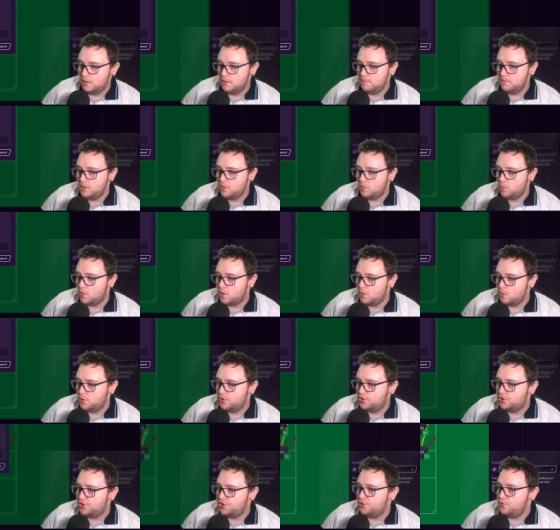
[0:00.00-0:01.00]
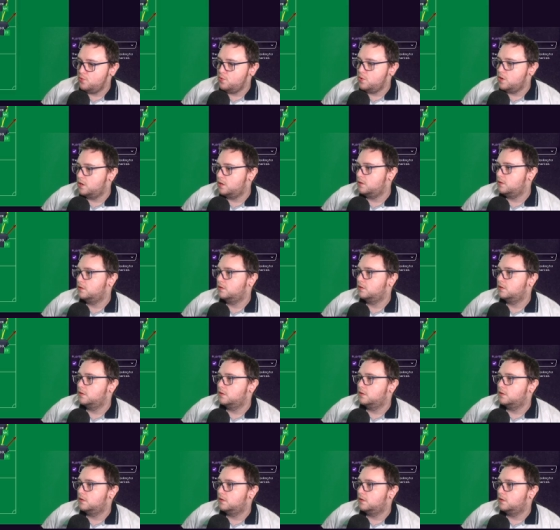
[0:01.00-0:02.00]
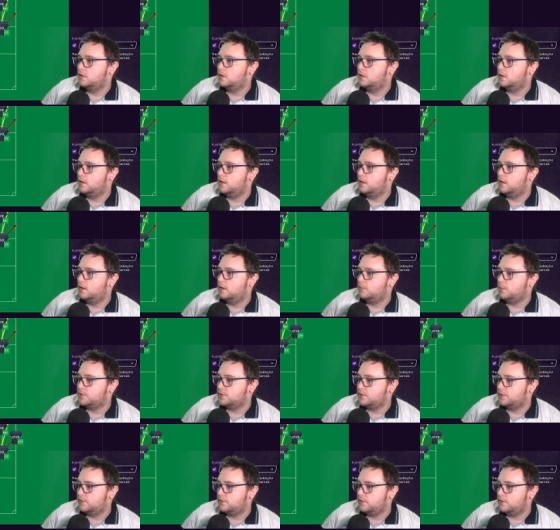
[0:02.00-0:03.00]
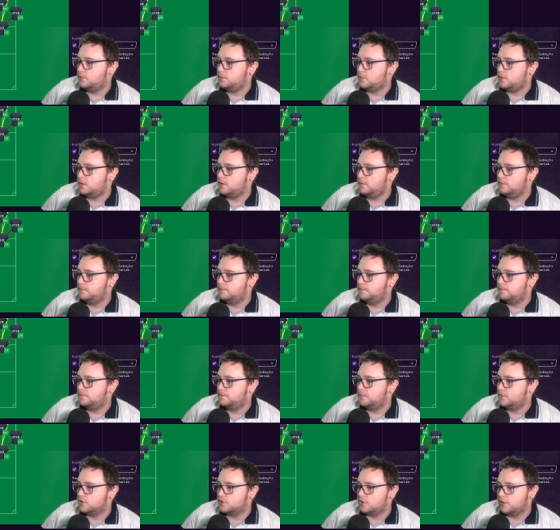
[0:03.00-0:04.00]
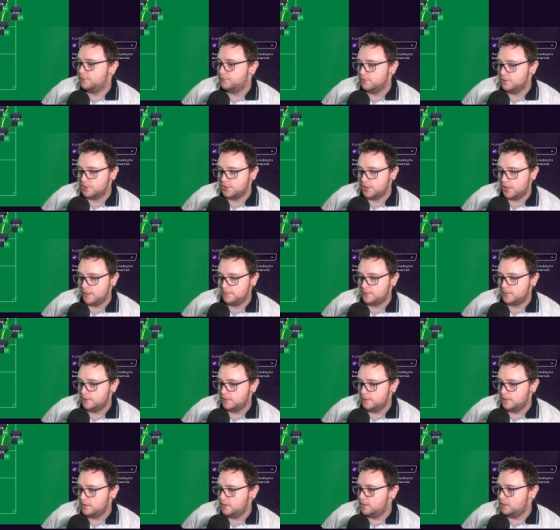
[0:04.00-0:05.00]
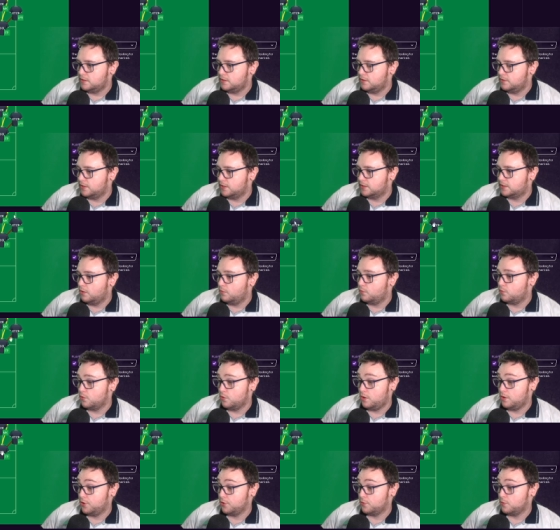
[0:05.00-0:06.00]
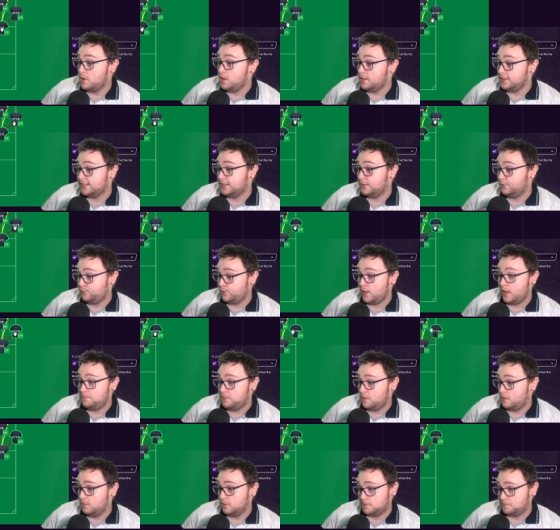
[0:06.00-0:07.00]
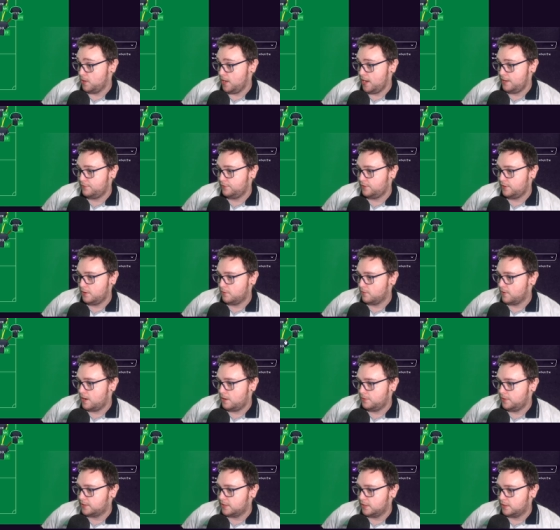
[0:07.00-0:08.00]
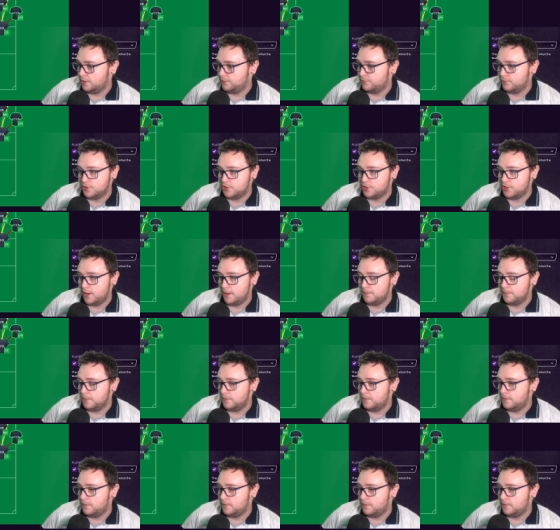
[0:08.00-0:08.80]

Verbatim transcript: Millwall 2. And what's the third one? Just different shapes. So they're, they're all to the far post, but everything around it's a different shape.